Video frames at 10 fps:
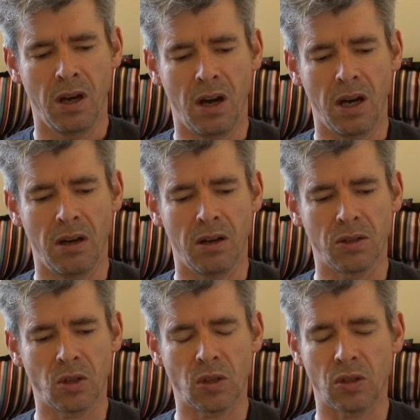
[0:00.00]
I
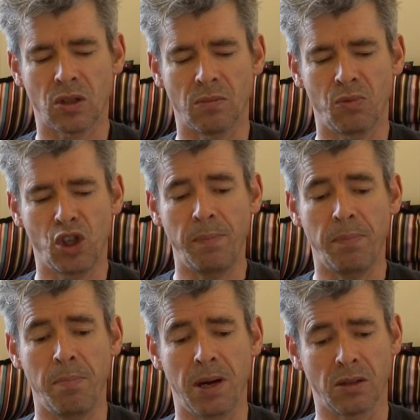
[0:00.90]
asked some
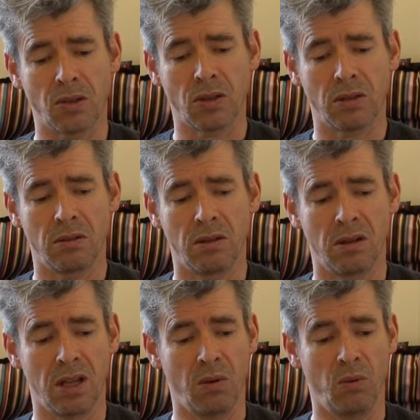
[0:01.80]
chipmunks,
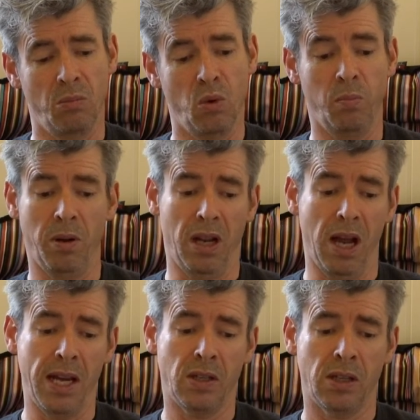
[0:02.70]
and they were more
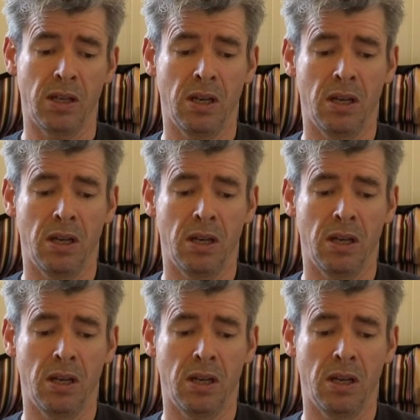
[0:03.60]
polite.